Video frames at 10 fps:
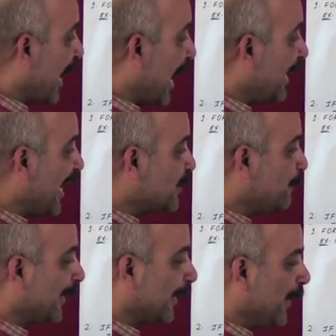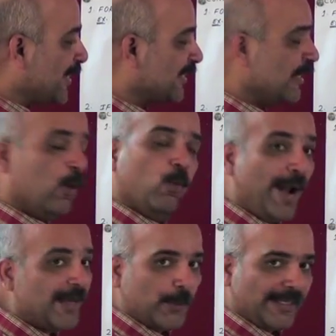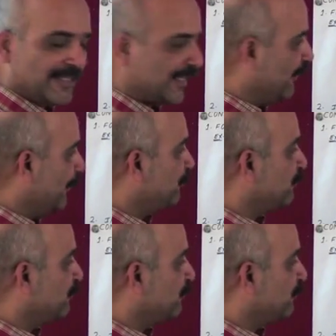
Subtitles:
angle SPQ is 127.